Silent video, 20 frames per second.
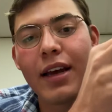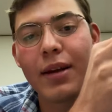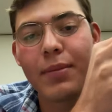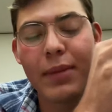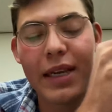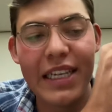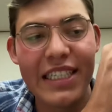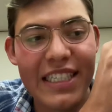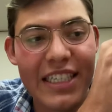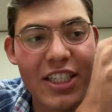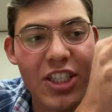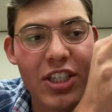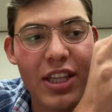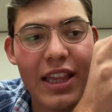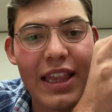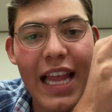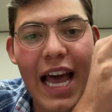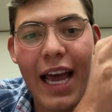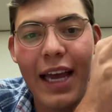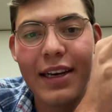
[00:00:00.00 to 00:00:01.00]
means in
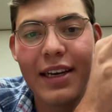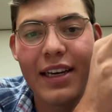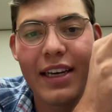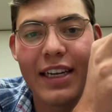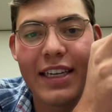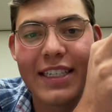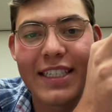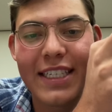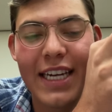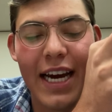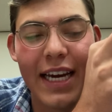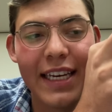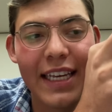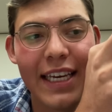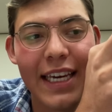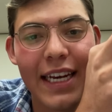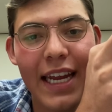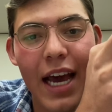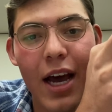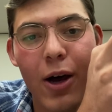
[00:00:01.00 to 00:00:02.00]
Latin, is tiny
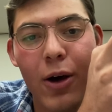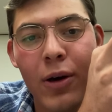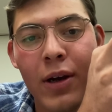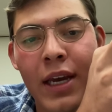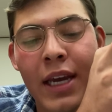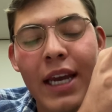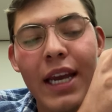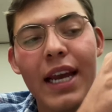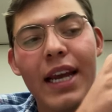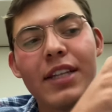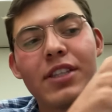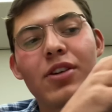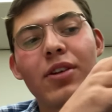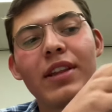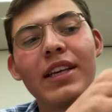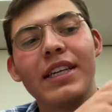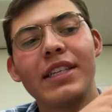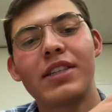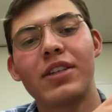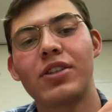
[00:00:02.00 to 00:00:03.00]
canal. And so
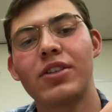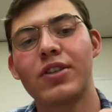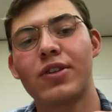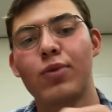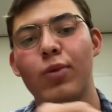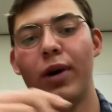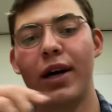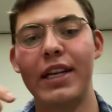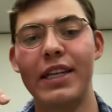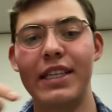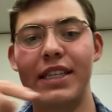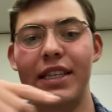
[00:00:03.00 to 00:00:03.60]
these are just what